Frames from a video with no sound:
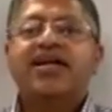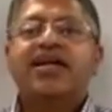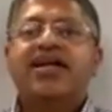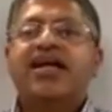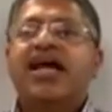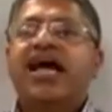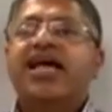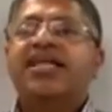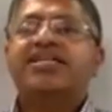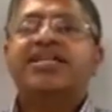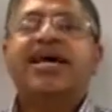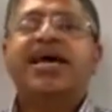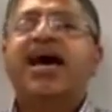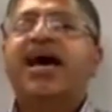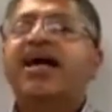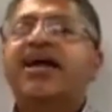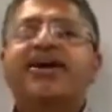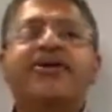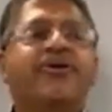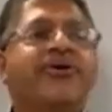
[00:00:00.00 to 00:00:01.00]
And I
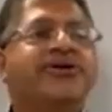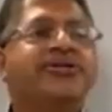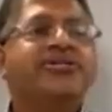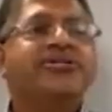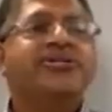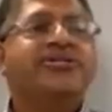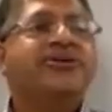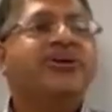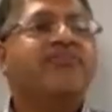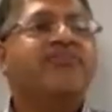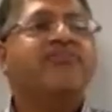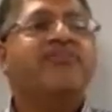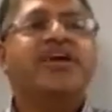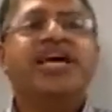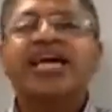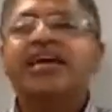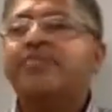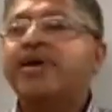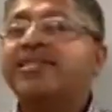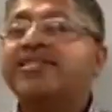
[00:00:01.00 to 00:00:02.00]
encourage you, don't
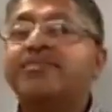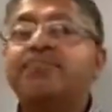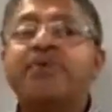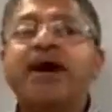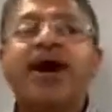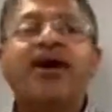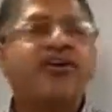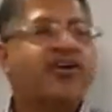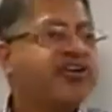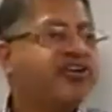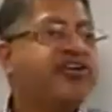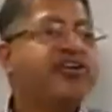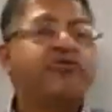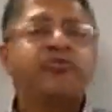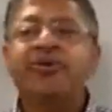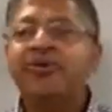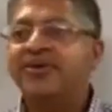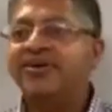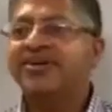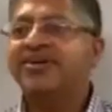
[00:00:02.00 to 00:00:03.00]
forget about the power of
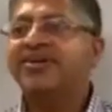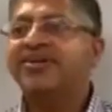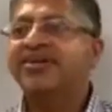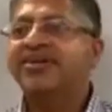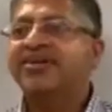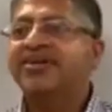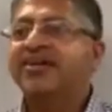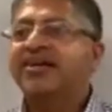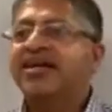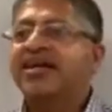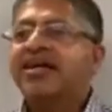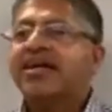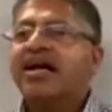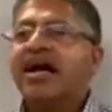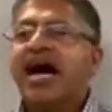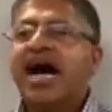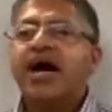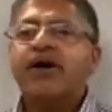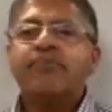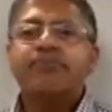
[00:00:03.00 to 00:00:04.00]
humor.
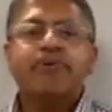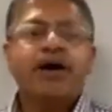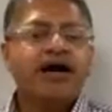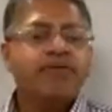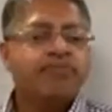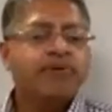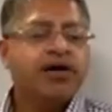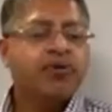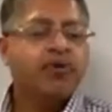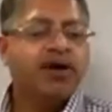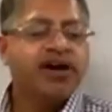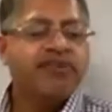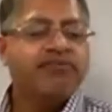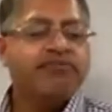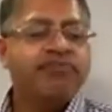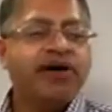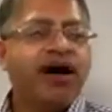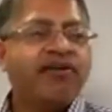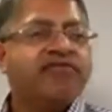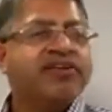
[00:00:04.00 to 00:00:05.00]
My wife,
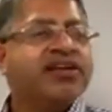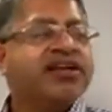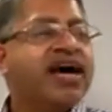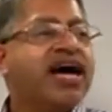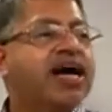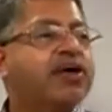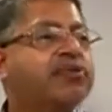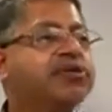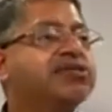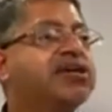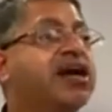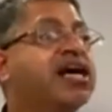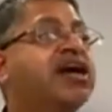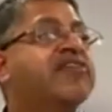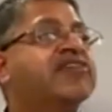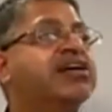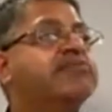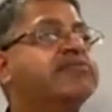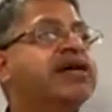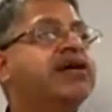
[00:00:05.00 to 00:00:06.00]
Bob, and I would not have
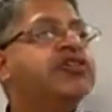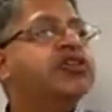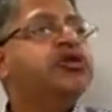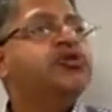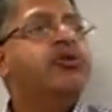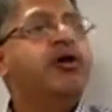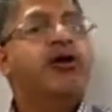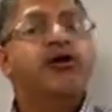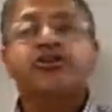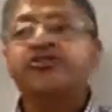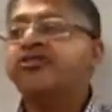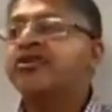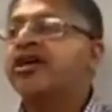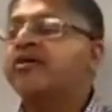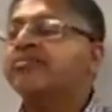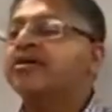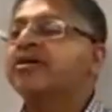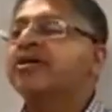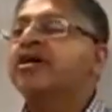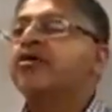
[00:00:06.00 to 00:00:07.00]
come out through our
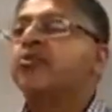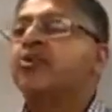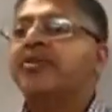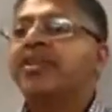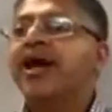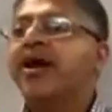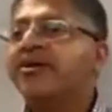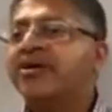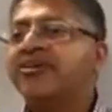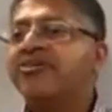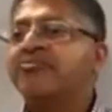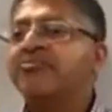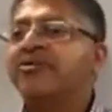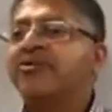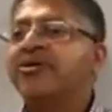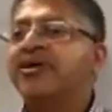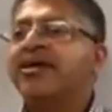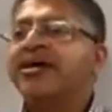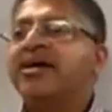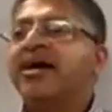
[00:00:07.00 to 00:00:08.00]
trauma without humor.
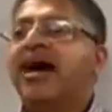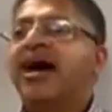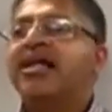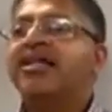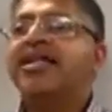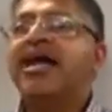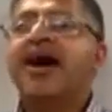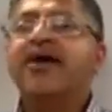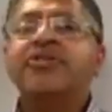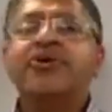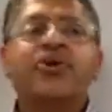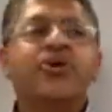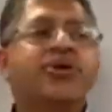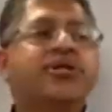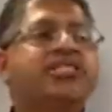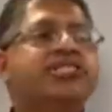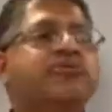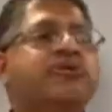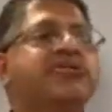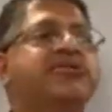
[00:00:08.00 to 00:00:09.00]
Allow the Holy
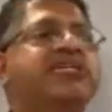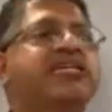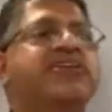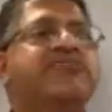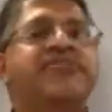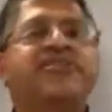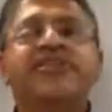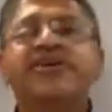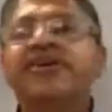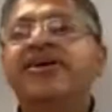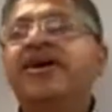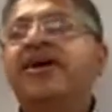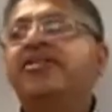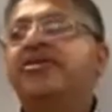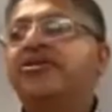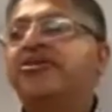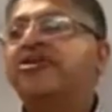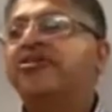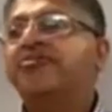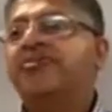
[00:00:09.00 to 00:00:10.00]
Spirit to give you the
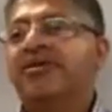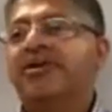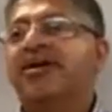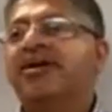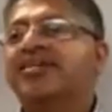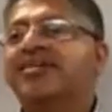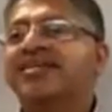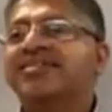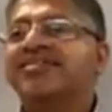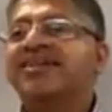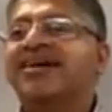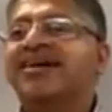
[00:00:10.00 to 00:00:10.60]
humor. It's